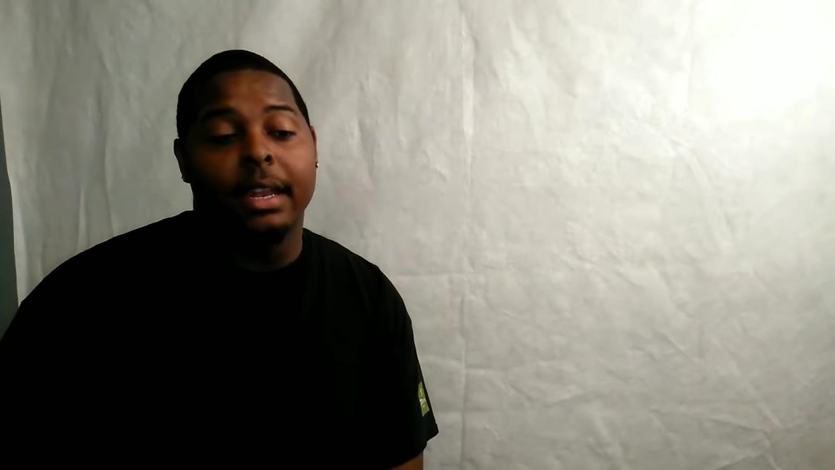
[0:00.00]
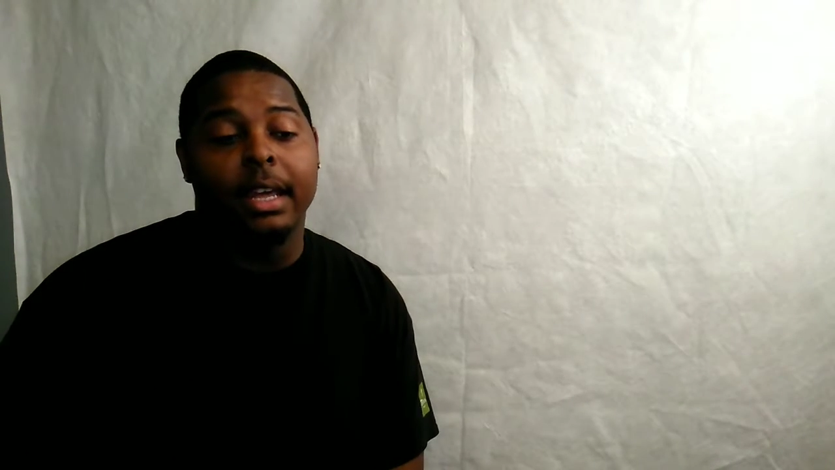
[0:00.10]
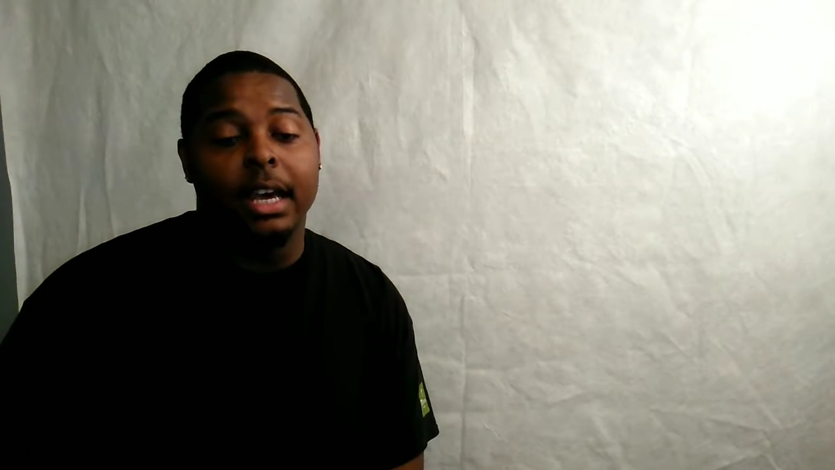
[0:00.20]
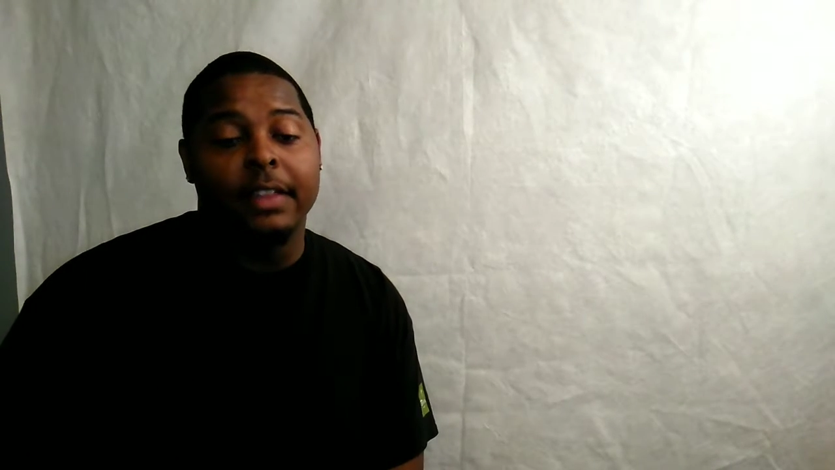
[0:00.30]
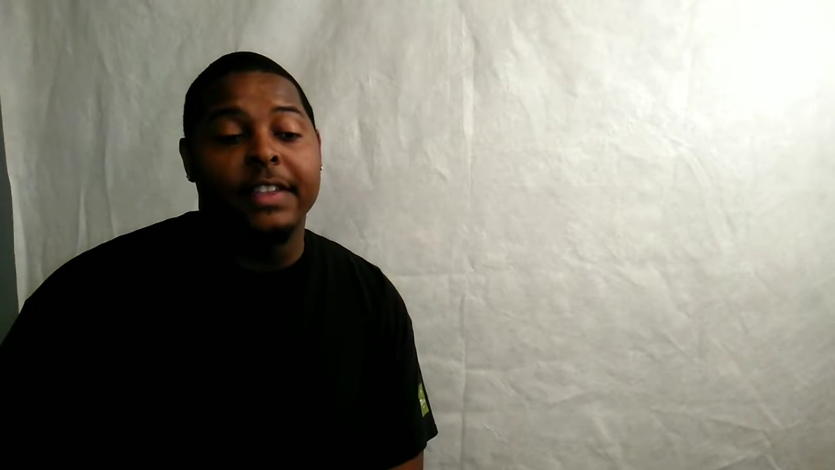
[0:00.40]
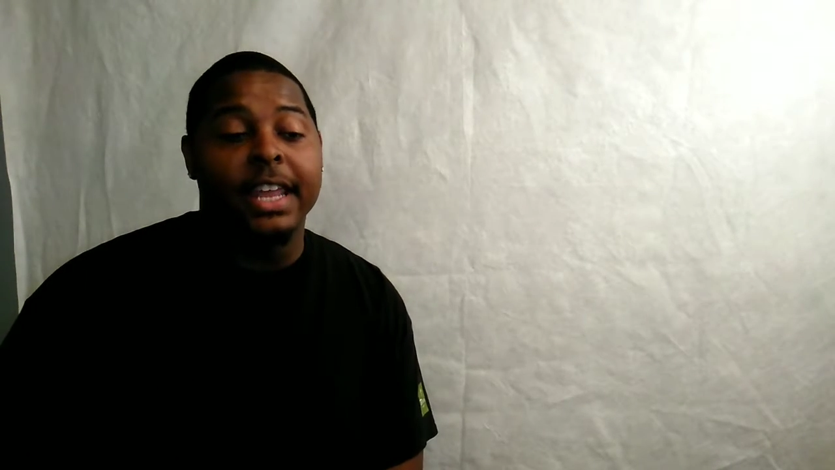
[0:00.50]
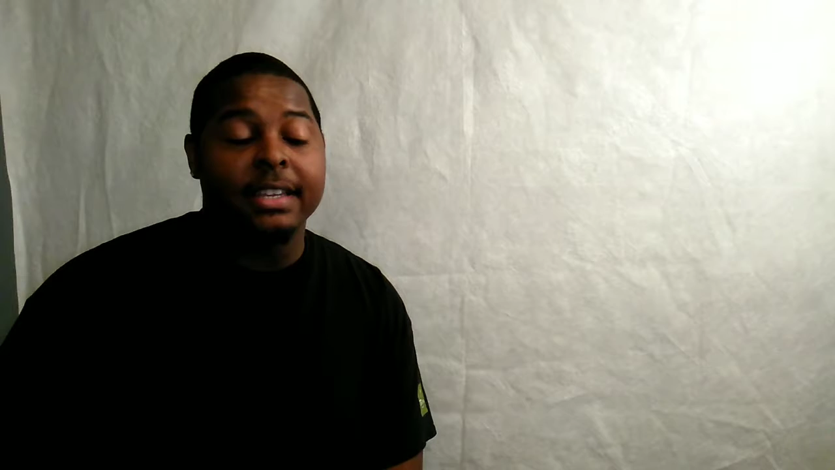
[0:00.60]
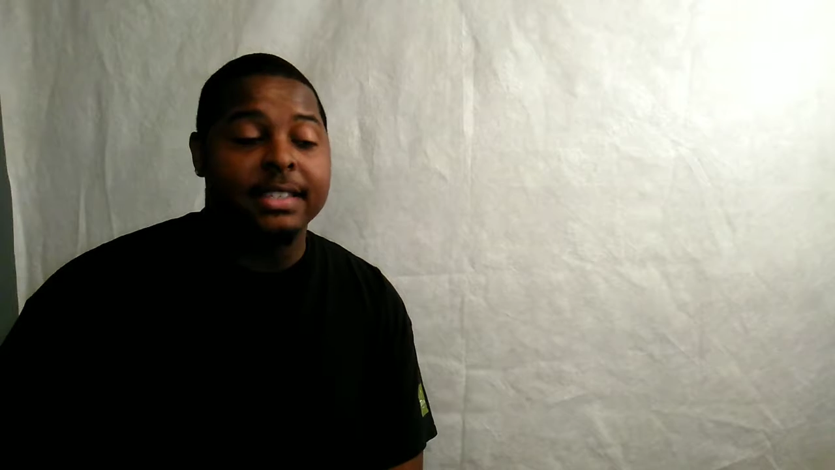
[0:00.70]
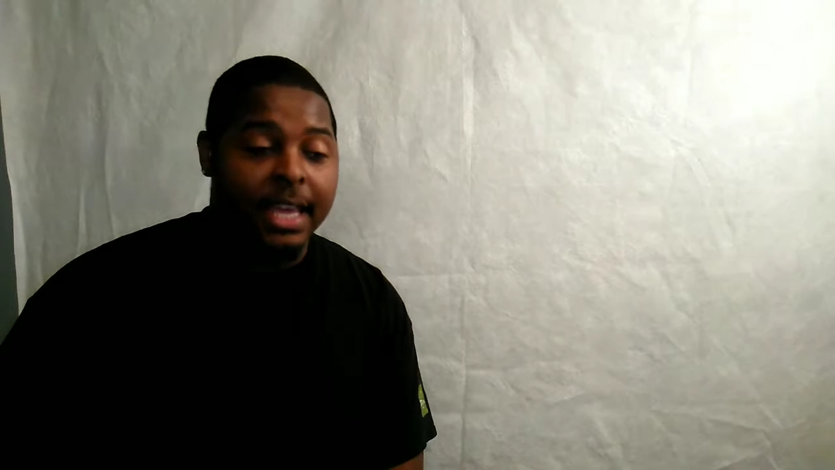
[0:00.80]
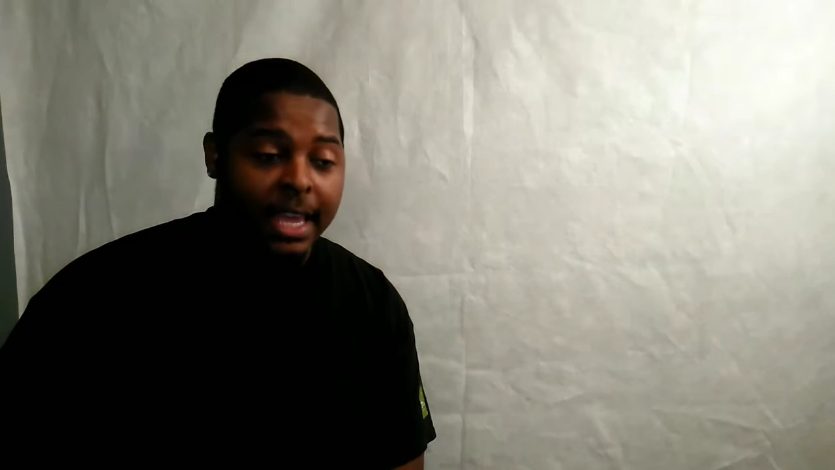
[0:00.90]
And the
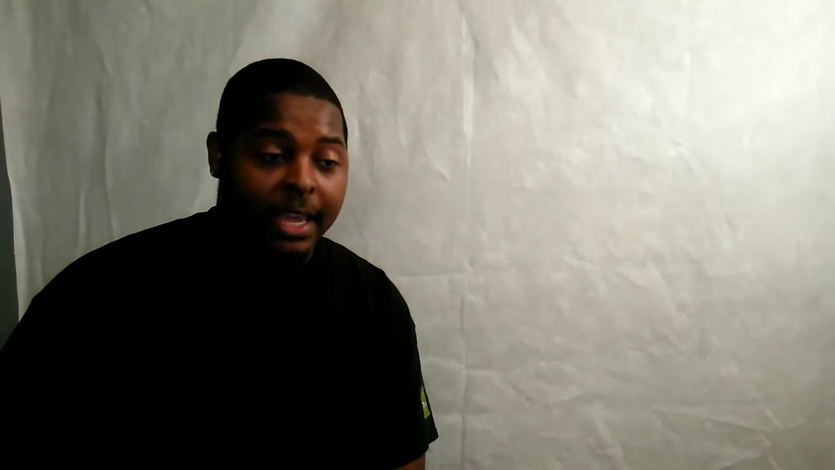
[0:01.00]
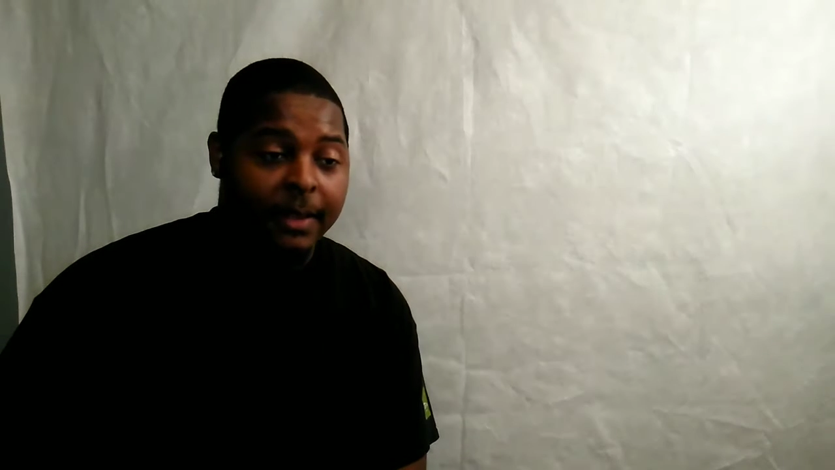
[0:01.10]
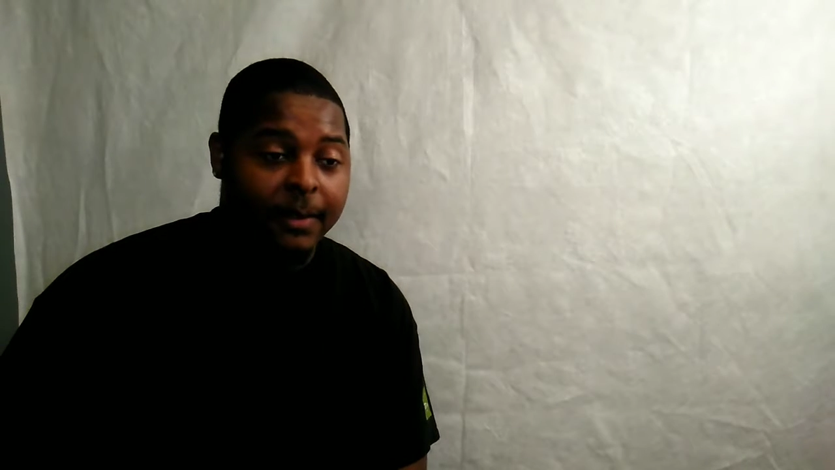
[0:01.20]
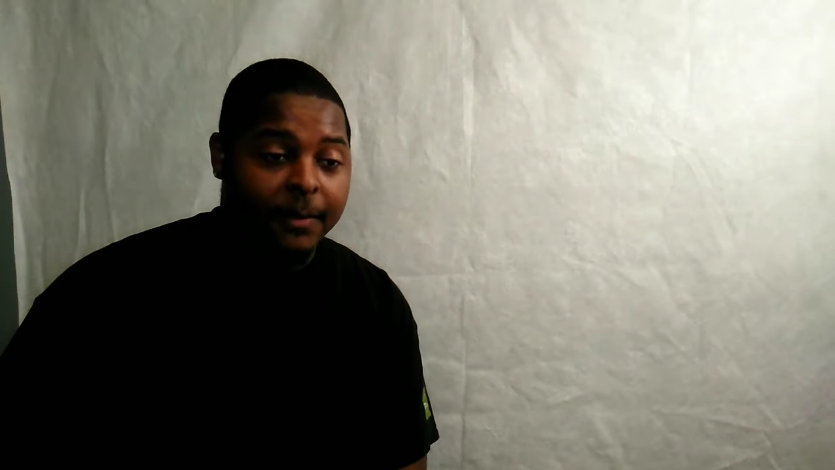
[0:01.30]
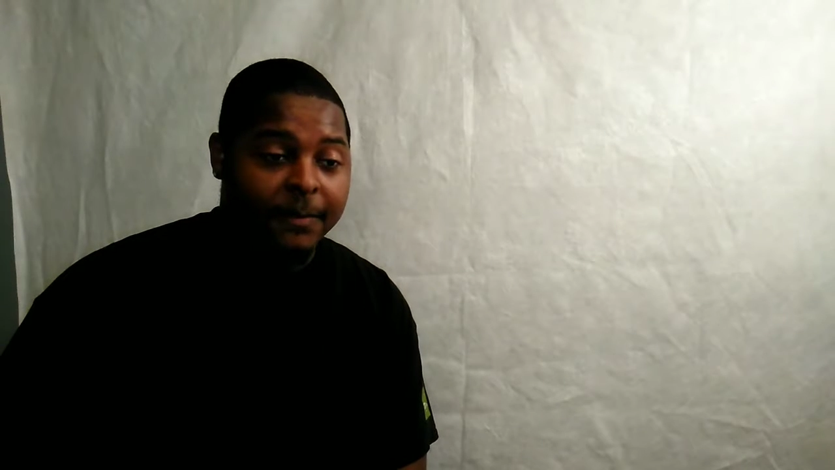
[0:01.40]
next day,